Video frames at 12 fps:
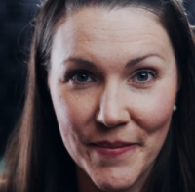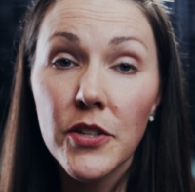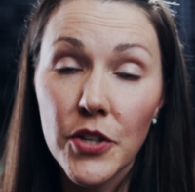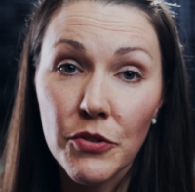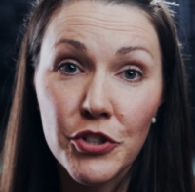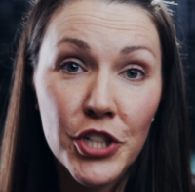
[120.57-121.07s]

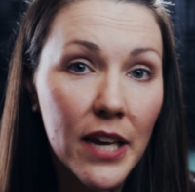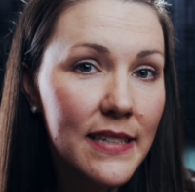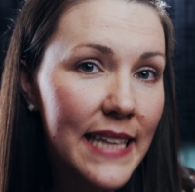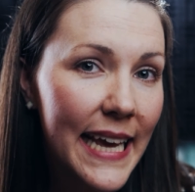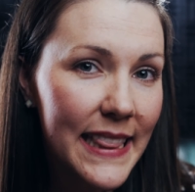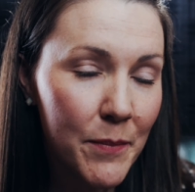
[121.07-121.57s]
So
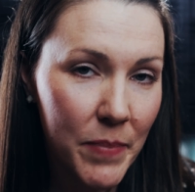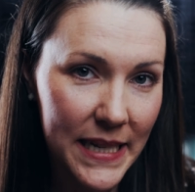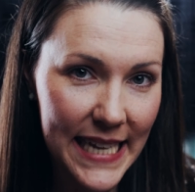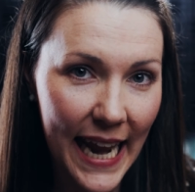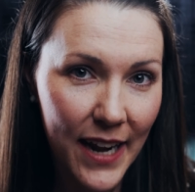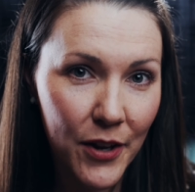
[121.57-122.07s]
just like the
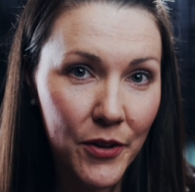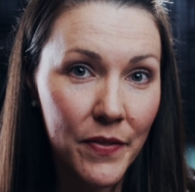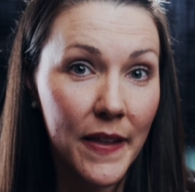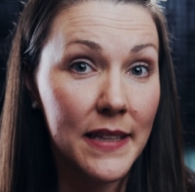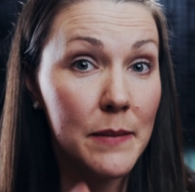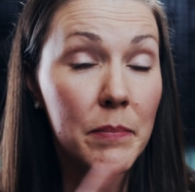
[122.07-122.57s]
potato
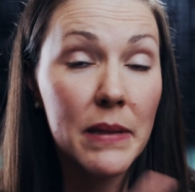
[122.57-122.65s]
that's